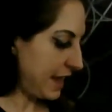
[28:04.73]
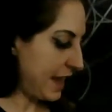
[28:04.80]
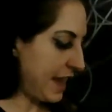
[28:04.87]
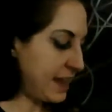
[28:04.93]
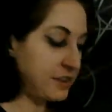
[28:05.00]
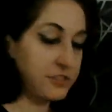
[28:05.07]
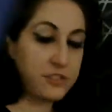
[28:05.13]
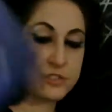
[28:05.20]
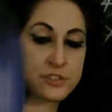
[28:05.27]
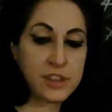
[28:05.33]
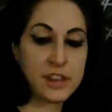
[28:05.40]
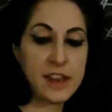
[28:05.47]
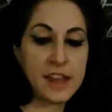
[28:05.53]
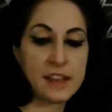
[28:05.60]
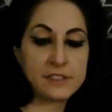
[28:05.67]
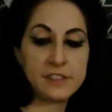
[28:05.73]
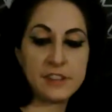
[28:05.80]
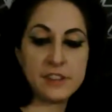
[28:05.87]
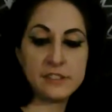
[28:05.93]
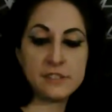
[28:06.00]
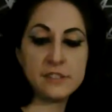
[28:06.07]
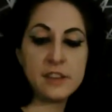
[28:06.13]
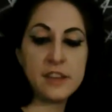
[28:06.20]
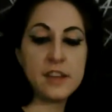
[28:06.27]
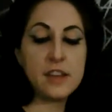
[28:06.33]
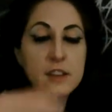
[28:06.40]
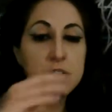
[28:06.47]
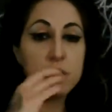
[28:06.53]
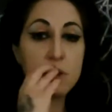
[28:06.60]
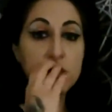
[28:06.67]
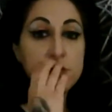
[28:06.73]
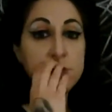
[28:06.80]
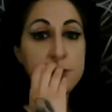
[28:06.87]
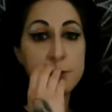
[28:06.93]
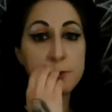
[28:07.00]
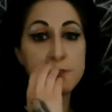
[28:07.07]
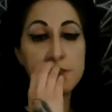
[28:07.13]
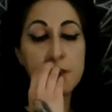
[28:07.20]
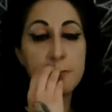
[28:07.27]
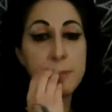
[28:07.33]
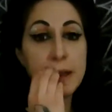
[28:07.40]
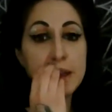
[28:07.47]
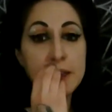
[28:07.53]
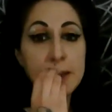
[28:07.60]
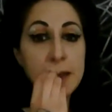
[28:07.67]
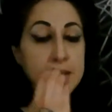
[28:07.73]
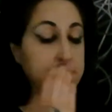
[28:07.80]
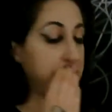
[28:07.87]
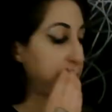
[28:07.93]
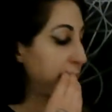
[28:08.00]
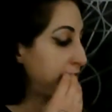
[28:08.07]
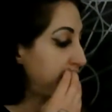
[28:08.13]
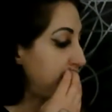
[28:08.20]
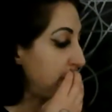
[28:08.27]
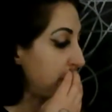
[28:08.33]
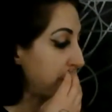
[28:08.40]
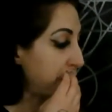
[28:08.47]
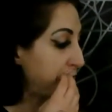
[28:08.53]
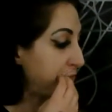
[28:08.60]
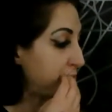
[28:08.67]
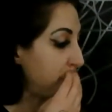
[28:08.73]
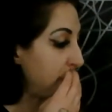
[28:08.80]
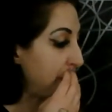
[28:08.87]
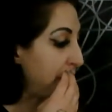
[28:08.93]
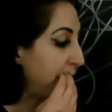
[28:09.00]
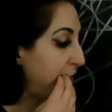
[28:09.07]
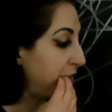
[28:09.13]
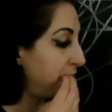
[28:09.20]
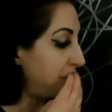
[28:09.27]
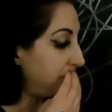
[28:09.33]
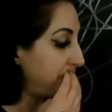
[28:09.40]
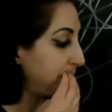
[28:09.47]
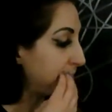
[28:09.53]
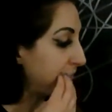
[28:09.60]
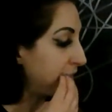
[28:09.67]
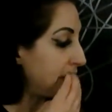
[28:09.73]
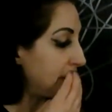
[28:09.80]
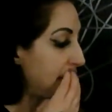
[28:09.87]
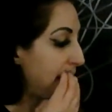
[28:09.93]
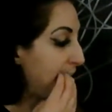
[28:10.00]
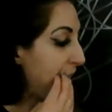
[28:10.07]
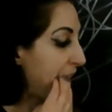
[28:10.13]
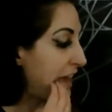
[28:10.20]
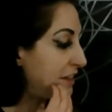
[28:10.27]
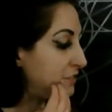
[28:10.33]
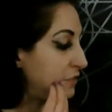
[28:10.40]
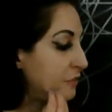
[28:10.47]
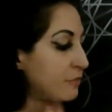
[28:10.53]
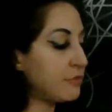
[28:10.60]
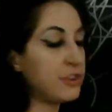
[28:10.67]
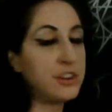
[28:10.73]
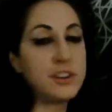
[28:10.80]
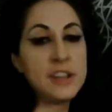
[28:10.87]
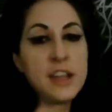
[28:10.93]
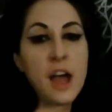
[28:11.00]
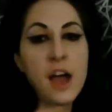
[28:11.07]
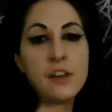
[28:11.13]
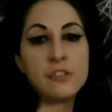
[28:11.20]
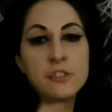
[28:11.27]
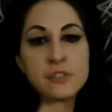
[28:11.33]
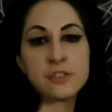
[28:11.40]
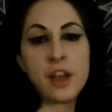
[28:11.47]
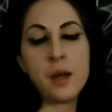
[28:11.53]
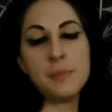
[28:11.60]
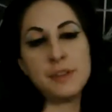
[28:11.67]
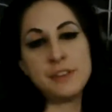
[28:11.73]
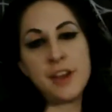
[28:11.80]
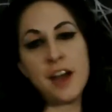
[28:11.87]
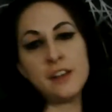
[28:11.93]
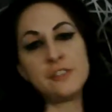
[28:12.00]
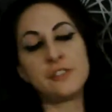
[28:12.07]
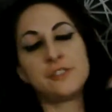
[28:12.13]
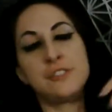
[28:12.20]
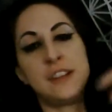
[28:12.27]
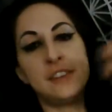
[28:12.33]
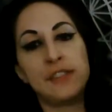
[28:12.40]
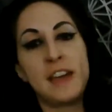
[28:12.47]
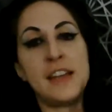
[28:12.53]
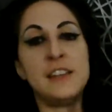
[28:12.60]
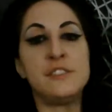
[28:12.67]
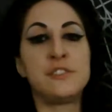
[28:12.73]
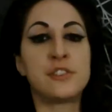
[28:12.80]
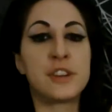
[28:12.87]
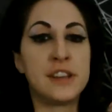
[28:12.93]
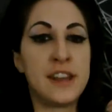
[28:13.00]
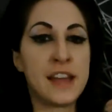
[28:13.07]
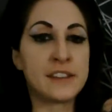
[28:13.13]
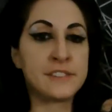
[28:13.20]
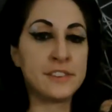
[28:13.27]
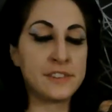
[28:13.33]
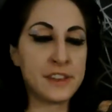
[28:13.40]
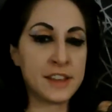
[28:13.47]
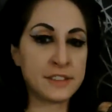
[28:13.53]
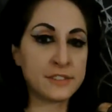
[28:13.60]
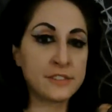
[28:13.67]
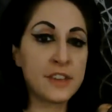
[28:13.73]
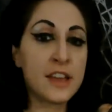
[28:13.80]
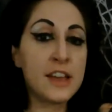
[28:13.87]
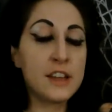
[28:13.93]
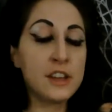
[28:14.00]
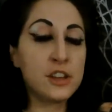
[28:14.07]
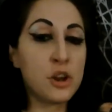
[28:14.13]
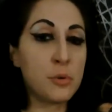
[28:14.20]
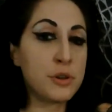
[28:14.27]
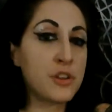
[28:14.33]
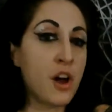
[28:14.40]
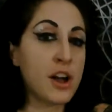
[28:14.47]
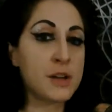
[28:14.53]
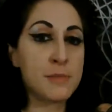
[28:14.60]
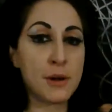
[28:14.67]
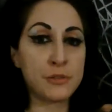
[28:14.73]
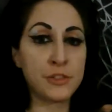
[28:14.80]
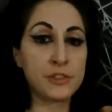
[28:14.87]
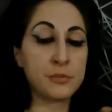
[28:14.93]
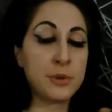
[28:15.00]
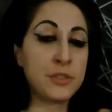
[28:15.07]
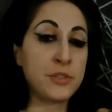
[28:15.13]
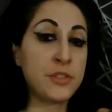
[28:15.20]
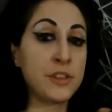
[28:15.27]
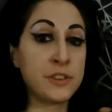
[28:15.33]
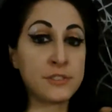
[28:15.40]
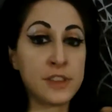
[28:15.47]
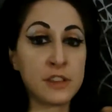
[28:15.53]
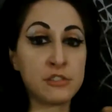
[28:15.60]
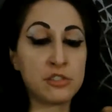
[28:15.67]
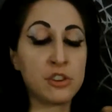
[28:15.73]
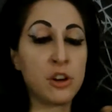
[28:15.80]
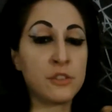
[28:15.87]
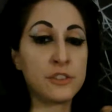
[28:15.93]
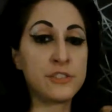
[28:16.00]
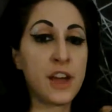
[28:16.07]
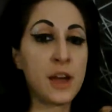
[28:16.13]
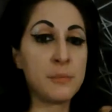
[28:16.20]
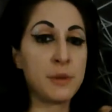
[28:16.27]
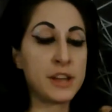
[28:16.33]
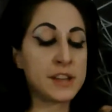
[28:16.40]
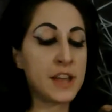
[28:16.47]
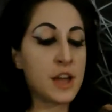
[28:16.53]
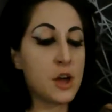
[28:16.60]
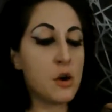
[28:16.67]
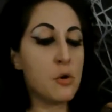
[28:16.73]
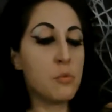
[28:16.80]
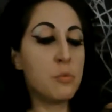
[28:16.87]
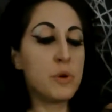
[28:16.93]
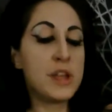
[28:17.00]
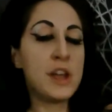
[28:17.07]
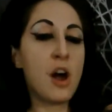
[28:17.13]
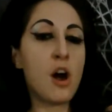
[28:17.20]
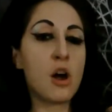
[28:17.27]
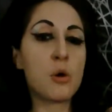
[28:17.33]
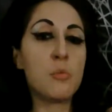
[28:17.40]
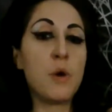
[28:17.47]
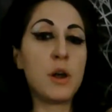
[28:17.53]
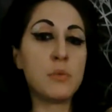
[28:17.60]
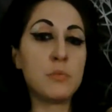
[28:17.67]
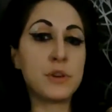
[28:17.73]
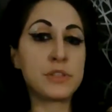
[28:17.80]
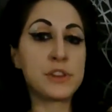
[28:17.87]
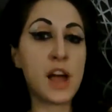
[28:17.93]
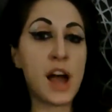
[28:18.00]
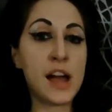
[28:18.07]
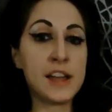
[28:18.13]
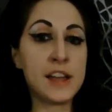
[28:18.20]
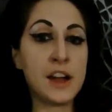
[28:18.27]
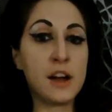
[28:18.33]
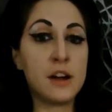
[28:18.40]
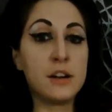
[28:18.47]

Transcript: And just connecting, nourishing yourself by connecting with the earth as well. And really coming to understand that interconnectedness. We talk about this with the Ascension all the time, like, we are one with Gaia,